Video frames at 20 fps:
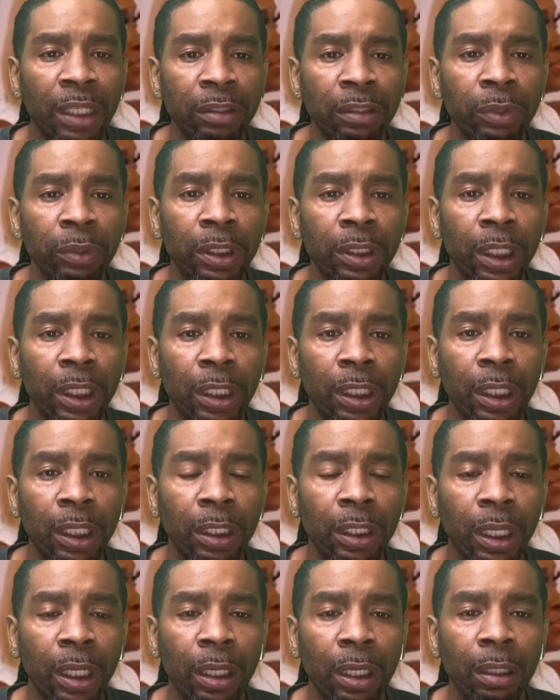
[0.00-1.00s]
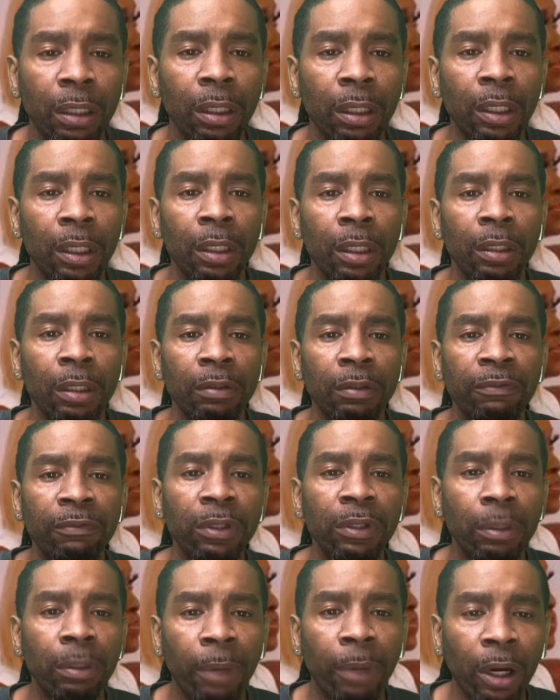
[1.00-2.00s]
So we can get in there,
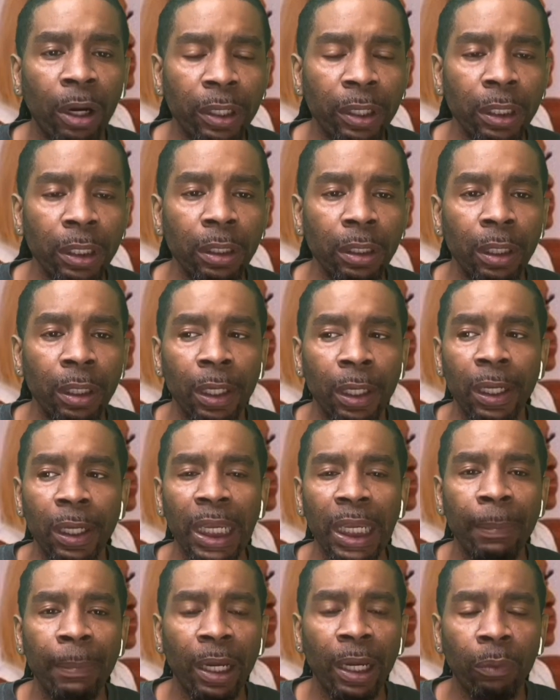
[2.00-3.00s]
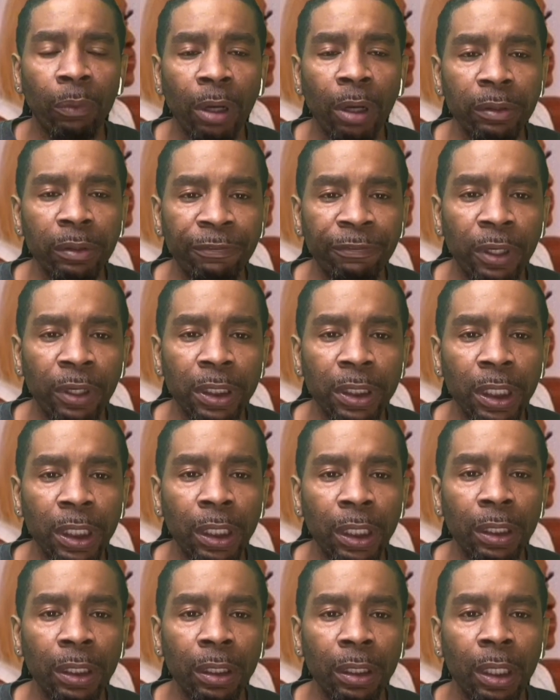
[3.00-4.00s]
view the body, everybody walk the fuck
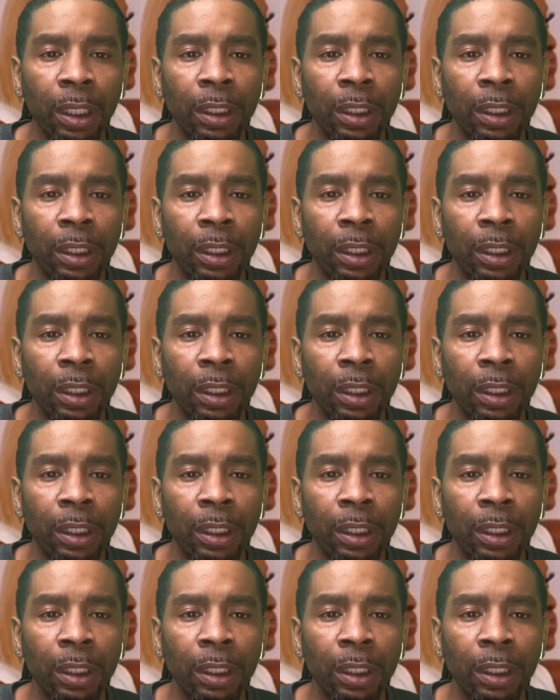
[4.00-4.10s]
in,